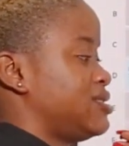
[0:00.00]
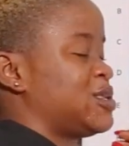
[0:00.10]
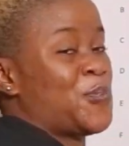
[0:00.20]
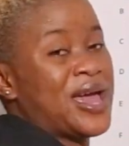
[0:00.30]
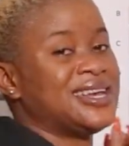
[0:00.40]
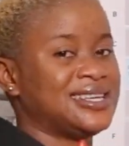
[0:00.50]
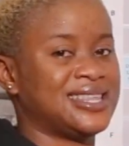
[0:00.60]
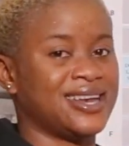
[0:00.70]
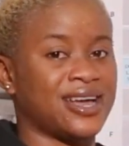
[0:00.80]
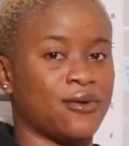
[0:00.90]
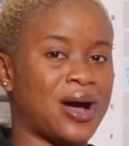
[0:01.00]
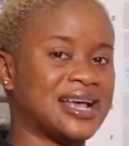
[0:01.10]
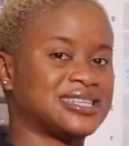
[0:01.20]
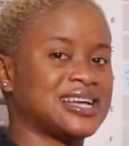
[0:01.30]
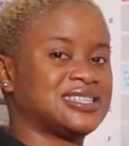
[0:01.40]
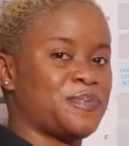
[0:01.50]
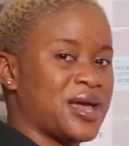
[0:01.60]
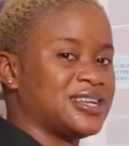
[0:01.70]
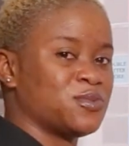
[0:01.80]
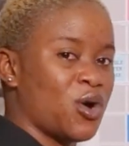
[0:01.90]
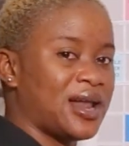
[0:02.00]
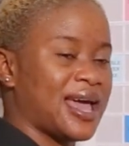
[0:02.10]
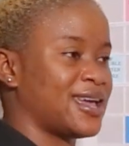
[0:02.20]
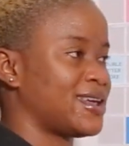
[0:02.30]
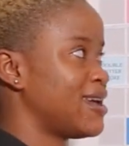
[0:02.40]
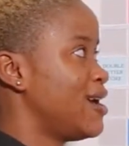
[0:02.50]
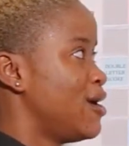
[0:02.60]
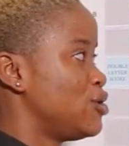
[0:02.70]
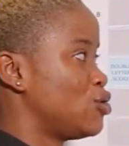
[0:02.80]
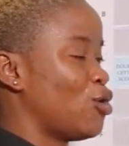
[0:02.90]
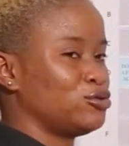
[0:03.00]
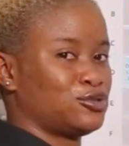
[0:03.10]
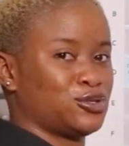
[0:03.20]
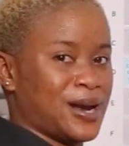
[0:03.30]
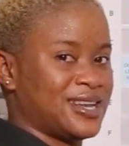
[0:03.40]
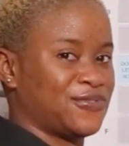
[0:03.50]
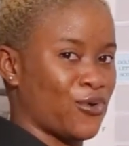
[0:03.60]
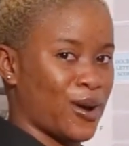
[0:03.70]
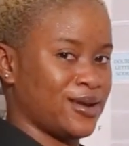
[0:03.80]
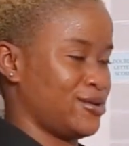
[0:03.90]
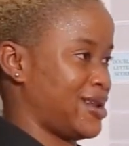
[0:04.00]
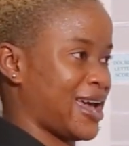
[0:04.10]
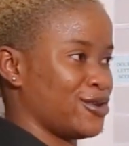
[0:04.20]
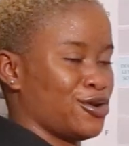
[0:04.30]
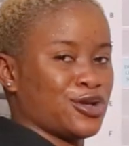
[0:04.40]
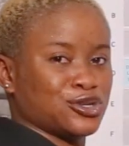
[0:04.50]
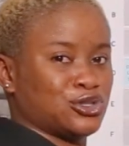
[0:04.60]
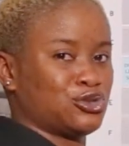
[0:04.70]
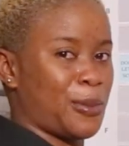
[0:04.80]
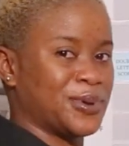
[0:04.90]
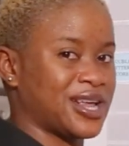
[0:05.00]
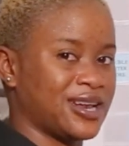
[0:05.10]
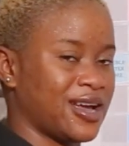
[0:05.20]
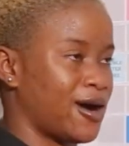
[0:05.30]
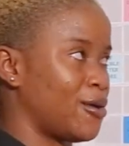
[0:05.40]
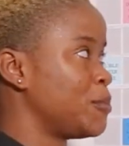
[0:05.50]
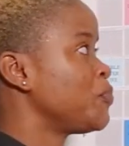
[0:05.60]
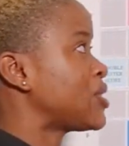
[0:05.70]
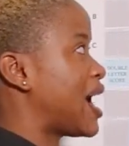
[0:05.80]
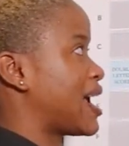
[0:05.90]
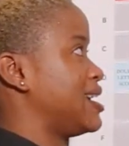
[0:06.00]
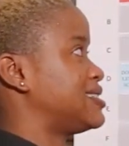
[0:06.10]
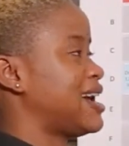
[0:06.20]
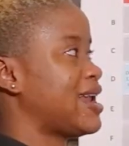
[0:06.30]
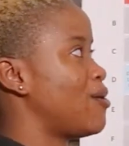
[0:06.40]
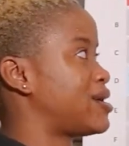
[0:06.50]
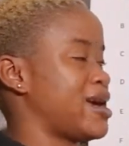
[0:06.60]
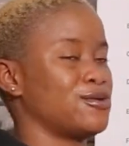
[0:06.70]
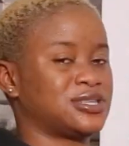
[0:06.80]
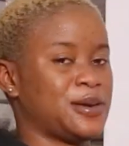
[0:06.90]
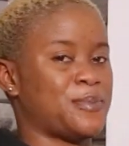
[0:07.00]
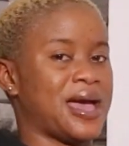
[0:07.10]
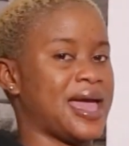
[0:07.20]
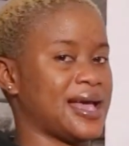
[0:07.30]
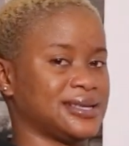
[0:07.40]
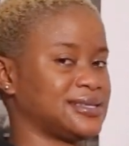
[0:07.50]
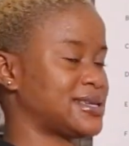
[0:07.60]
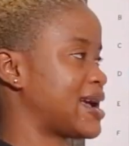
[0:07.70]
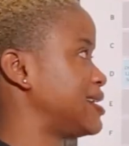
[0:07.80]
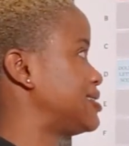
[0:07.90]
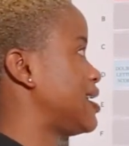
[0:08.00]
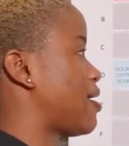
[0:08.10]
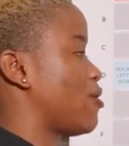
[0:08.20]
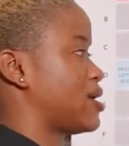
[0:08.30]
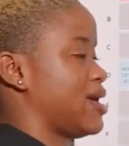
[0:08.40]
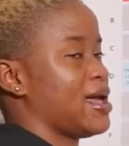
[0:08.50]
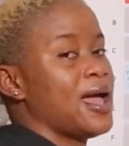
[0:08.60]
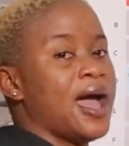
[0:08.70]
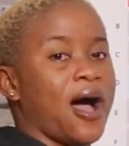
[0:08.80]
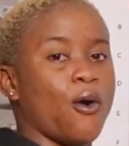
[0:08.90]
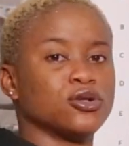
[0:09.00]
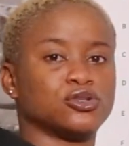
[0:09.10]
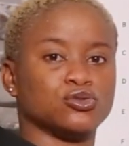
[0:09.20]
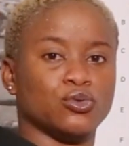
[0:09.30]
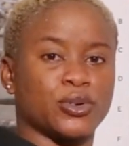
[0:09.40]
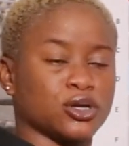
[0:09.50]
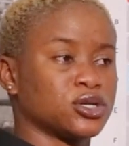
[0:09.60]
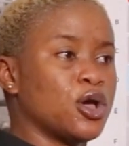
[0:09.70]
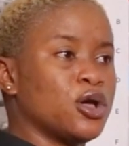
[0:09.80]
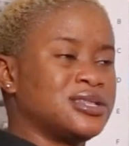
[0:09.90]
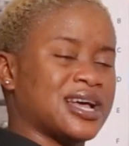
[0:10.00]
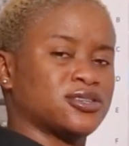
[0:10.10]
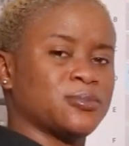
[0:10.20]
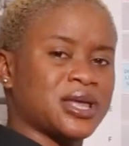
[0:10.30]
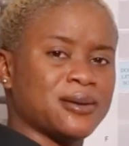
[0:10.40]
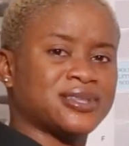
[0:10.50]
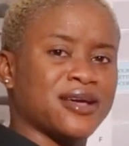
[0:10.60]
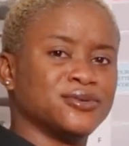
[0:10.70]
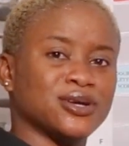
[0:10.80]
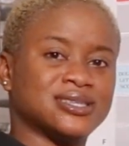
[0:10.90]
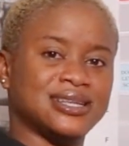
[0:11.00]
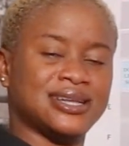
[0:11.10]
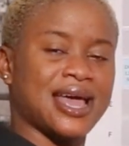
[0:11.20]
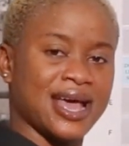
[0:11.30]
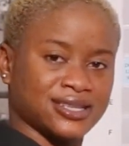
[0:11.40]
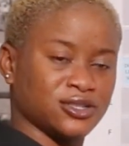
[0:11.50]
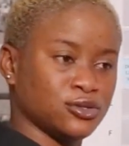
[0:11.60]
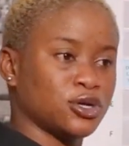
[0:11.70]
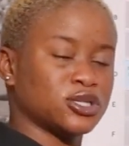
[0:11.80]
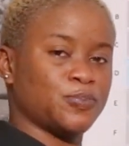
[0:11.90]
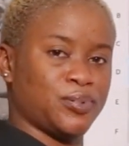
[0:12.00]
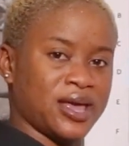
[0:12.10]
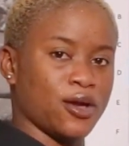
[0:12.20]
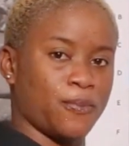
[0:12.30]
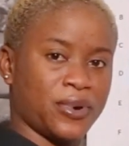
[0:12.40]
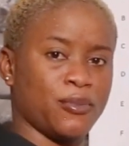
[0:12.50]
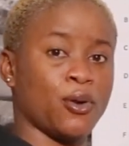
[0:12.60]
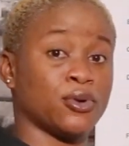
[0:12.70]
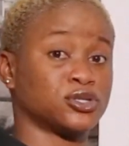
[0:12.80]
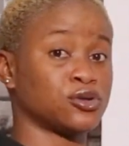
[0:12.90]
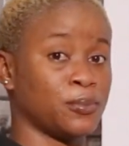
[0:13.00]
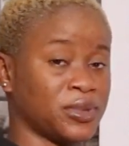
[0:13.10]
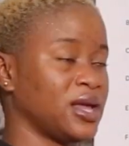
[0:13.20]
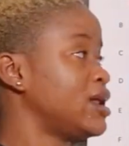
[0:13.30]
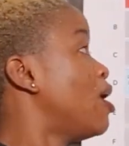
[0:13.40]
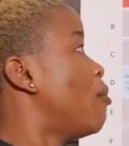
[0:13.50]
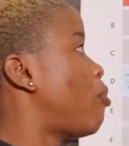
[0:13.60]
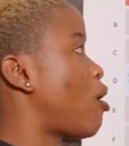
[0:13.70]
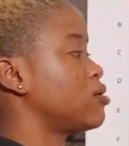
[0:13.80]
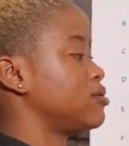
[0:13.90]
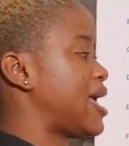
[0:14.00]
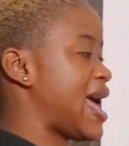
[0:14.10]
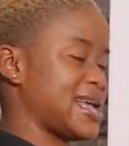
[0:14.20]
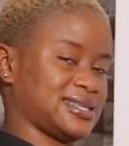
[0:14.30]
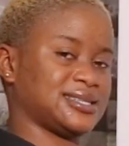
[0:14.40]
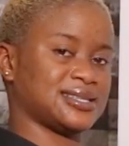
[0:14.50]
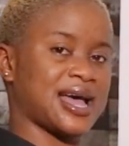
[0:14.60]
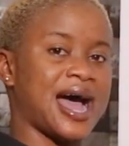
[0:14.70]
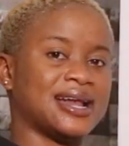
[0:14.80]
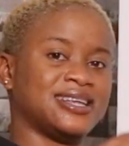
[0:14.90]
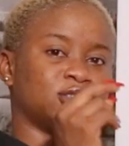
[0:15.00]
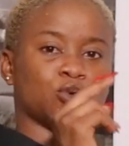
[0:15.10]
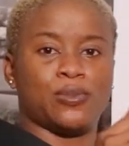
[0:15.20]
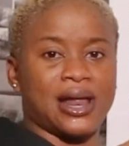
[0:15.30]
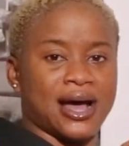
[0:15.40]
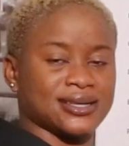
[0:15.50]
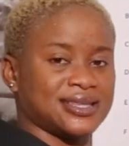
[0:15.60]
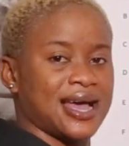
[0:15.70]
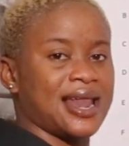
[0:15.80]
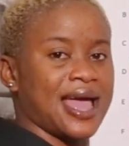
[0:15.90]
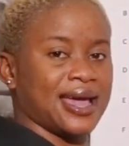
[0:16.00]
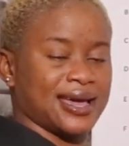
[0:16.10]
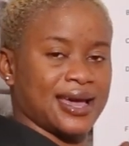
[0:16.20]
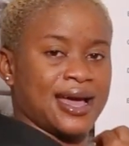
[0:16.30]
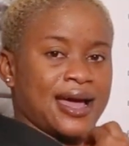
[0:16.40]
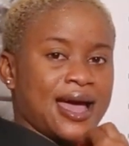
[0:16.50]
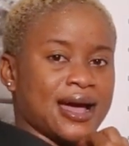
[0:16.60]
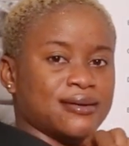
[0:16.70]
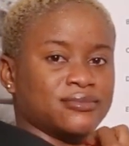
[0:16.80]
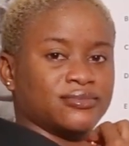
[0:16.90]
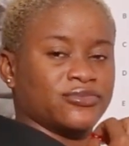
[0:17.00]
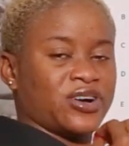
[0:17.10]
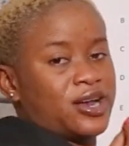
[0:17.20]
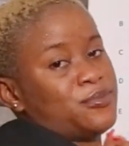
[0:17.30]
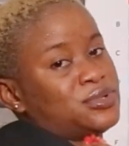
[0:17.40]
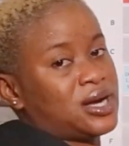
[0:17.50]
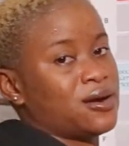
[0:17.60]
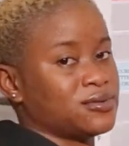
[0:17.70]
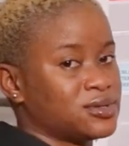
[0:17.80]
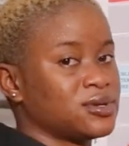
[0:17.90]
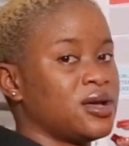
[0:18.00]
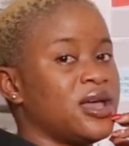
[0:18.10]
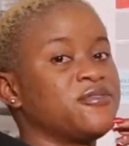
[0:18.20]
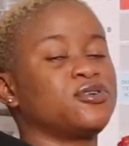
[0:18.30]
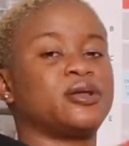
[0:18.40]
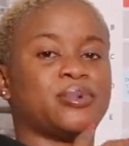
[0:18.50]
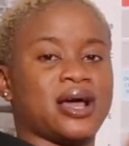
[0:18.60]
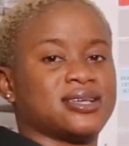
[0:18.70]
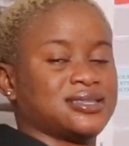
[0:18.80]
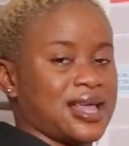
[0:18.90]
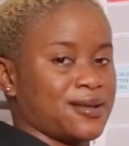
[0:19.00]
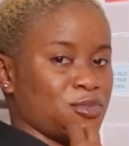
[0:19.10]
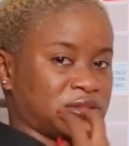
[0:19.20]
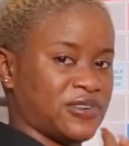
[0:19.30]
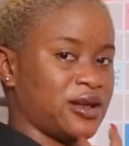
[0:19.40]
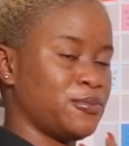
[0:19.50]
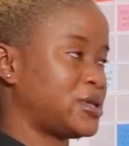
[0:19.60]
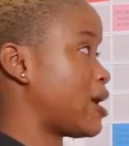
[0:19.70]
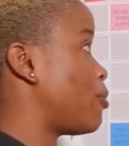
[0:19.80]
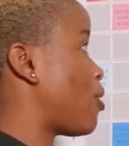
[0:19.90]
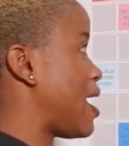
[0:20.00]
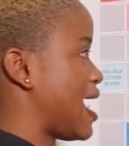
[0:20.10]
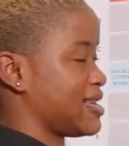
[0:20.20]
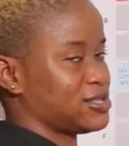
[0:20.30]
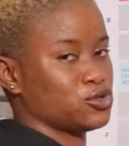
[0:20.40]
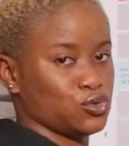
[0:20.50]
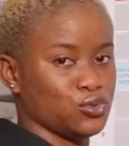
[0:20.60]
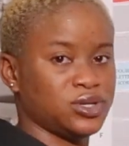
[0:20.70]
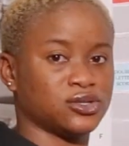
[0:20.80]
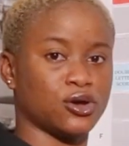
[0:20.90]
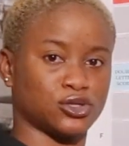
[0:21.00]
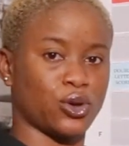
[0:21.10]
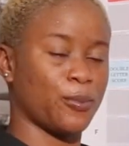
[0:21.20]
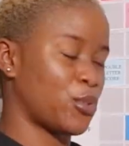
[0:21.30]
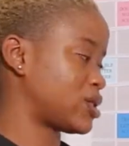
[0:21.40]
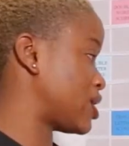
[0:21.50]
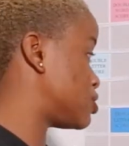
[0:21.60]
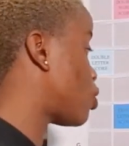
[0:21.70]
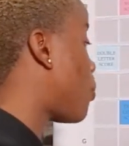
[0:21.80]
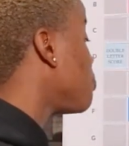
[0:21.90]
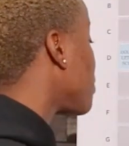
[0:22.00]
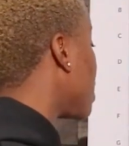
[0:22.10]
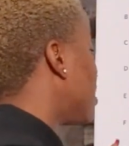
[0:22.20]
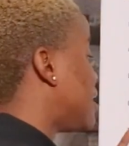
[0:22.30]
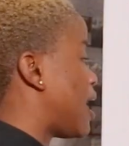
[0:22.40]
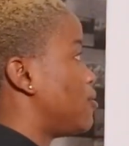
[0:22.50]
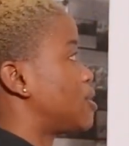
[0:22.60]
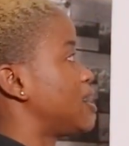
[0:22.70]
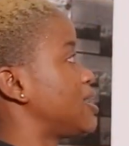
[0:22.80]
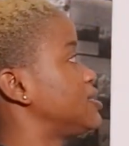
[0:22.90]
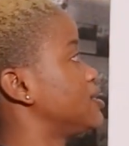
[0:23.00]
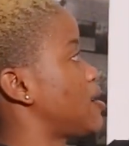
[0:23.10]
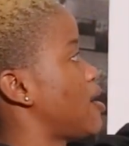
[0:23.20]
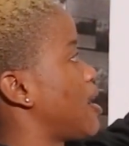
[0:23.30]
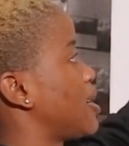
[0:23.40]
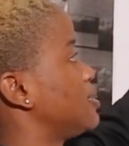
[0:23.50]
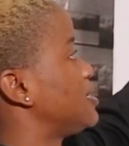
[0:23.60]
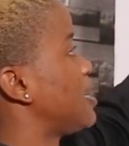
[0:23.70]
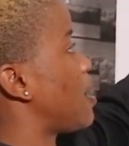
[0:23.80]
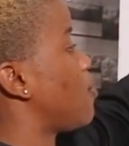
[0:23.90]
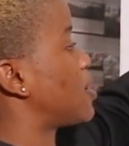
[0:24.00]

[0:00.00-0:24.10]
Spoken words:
spend it anyhow. Why I said spend is more like you don't trade it for it, like you don't just drop it anyhow. I can decide that, okay, I want to keep my S. I can decide that, okay, I want to, because there are sometimes that you just need S to just play your premium or something. But S and the 2 blanks, they are like valuable tiles. Even though the blank is like the most valuable tile, but S too is also important. So now looking at it now, I can decide that,